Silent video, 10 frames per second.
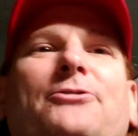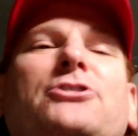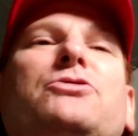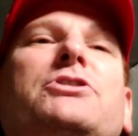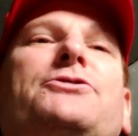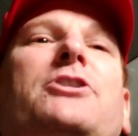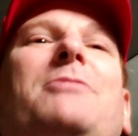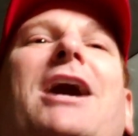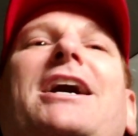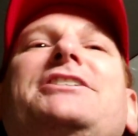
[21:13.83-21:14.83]
First one's
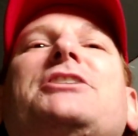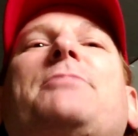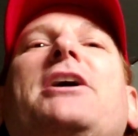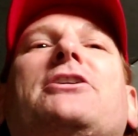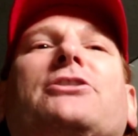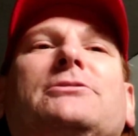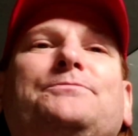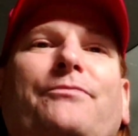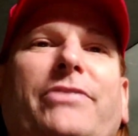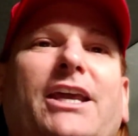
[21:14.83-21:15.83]
from Isaac Baker.
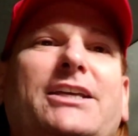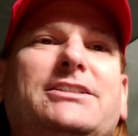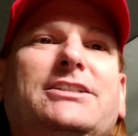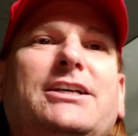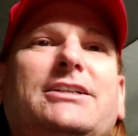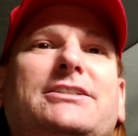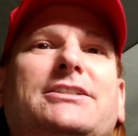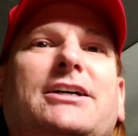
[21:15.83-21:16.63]
He says,